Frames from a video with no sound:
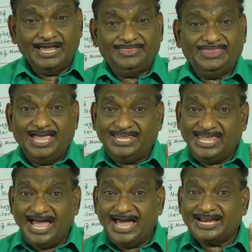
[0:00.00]

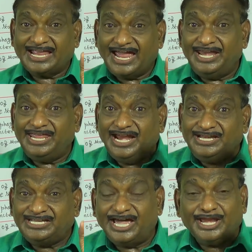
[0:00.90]
The air can
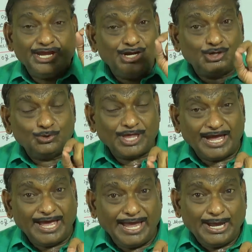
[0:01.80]
enter into
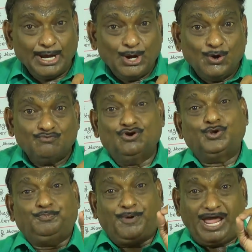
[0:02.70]
the
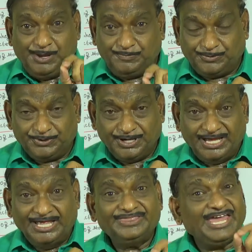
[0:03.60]
food pipe,
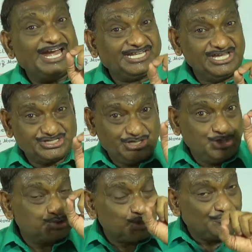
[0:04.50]
that is
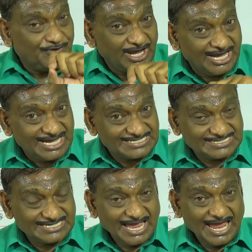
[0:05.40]

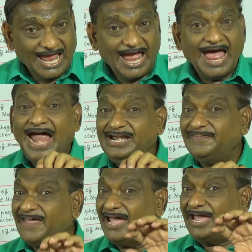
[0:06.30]
esophagus, and
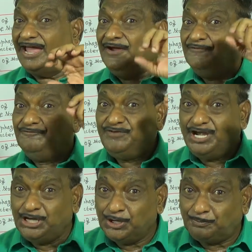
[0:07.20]
the
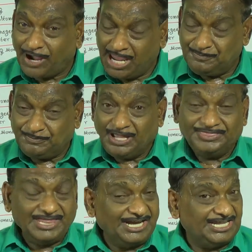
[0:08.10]
windpipe,
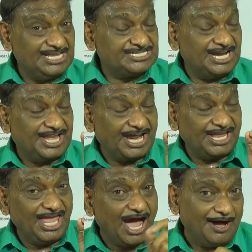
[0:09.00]
that is
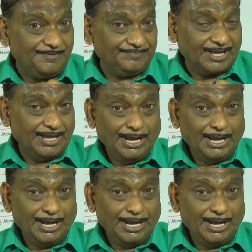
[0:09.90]
trachea.